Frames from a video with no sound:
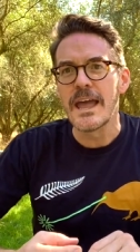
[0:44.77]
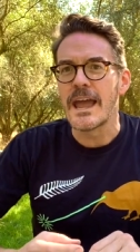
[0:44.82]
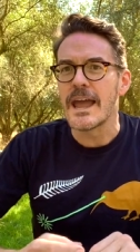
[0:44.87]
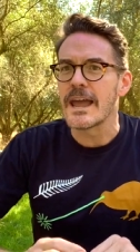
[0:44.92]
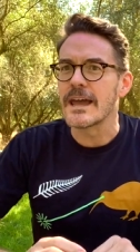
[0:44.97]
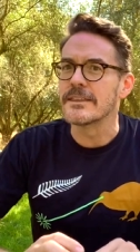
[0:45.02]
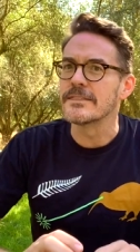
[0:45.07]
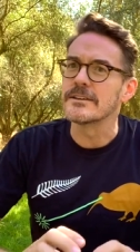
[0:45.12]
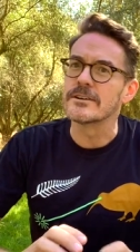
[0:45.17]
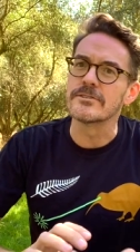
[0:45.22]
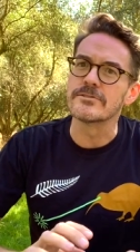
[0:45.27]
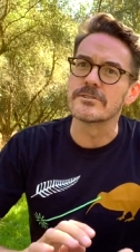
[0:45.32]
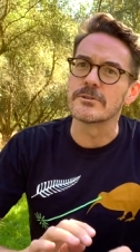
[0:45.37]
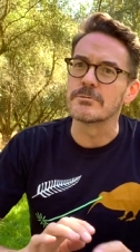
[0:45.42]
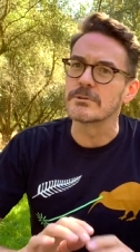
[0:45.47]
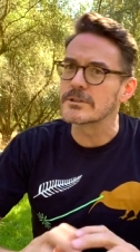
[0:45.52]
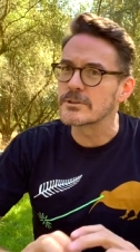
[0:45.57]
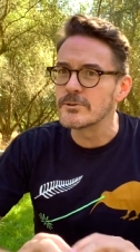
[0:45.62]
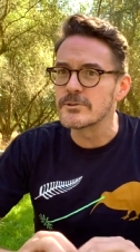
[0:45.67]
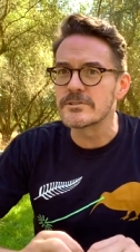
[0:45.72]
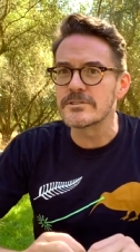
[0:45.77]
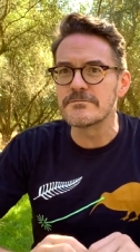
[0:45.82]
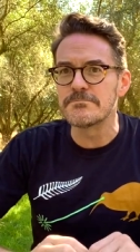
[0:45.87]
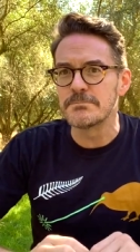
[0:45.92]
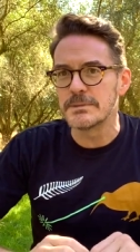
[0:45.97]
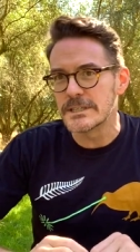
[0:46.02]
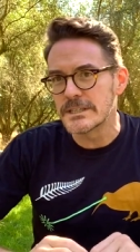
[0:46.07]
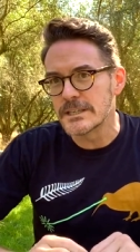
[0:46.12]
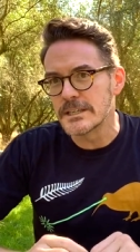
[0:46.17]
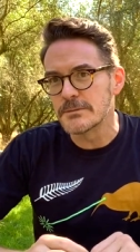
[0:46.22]
and there's a reclusive
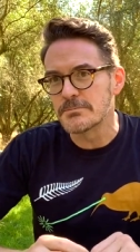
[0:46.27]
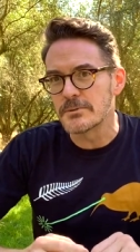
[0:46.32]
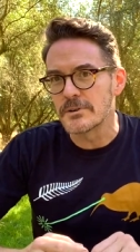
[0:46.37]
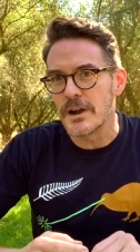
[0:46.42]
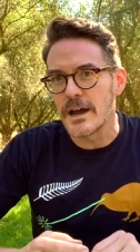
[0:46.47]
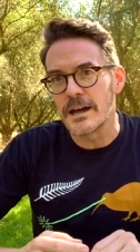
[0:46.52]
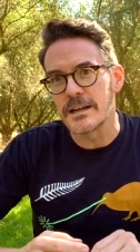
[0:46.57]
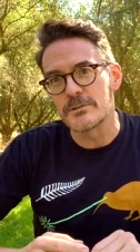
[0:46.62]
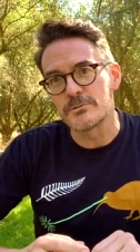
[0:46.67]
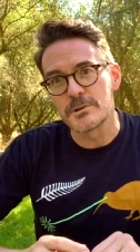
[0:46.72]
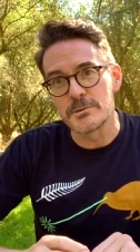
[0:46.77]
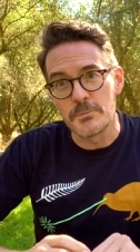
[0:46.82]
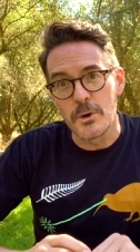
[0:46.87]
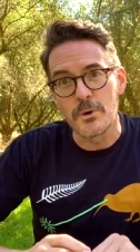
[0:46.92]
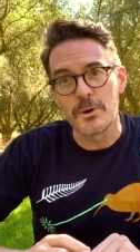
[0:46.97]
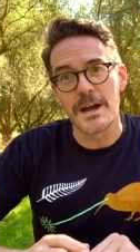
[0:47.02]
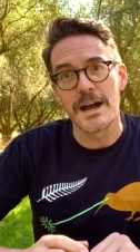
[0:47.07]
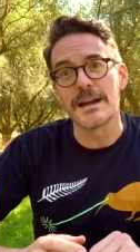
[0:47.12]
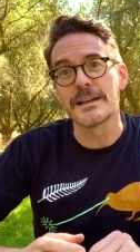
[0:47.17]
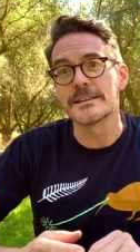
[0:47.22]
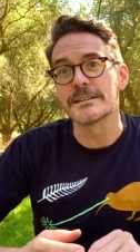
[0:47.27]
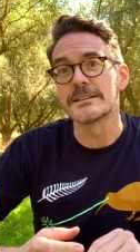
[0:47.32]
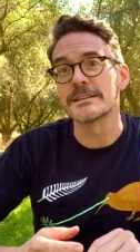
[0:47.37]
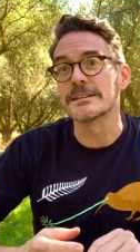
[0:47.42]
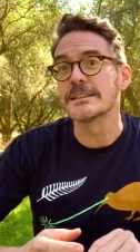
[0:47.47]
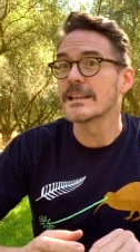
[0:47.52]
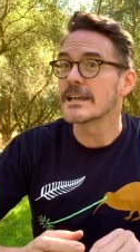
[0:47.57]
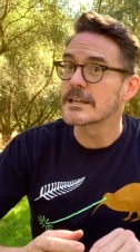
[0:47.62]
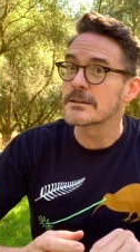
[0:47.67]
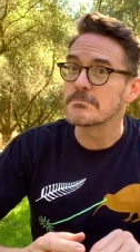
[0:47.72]
beekeeper on a remote island
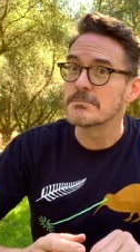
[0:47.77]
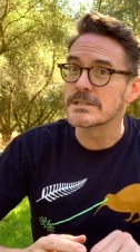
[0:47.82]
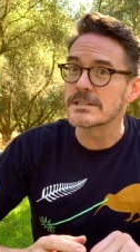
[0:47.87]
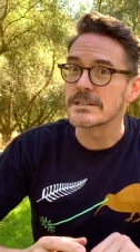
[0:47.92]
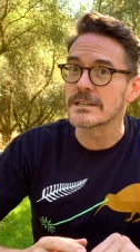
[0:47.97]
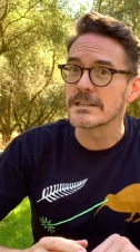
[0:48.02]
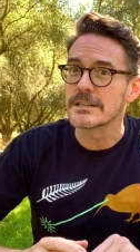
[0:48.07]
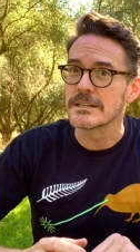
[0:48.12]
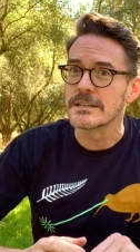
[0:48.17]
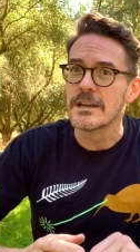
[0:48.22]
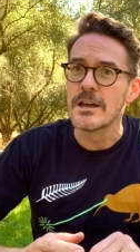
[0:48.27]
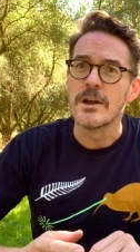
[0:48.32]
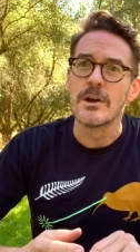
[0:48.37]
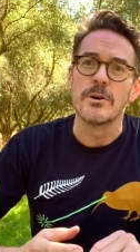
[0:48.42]
in Lake Michigan